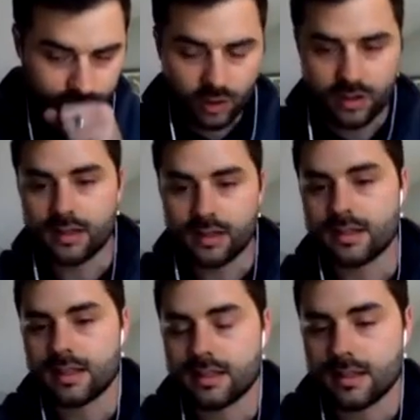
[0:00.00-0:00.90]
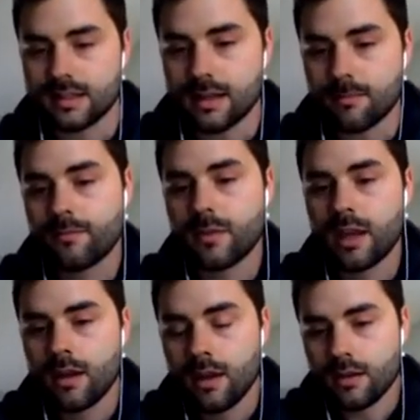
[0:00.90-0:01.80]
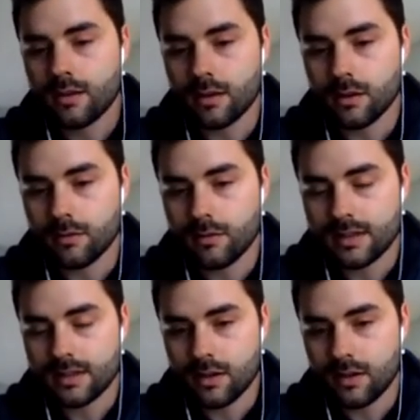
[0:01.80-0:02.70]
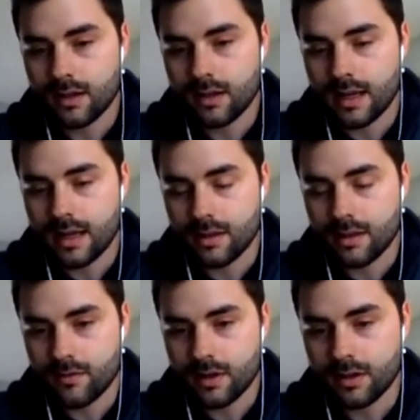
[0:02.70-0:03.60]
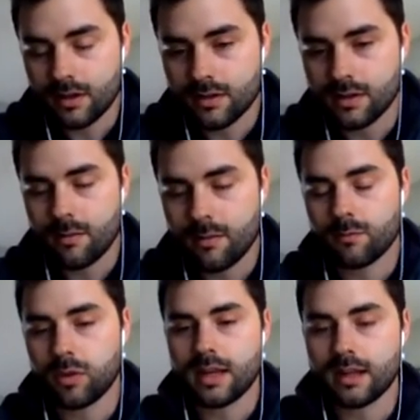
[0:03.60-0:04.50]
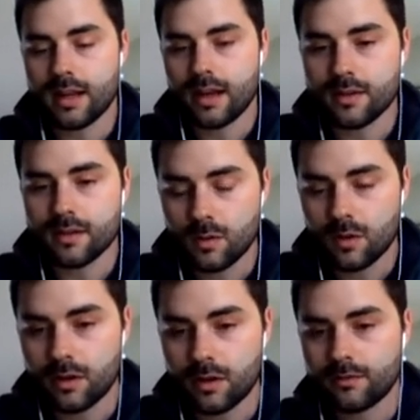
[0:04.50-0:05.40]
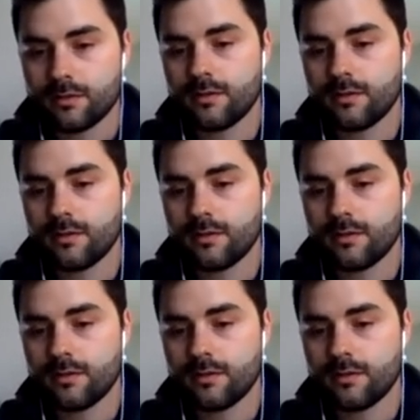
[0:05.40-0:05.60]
looking consistency. So that's a good indication that we've done a good job of breaking down the soil.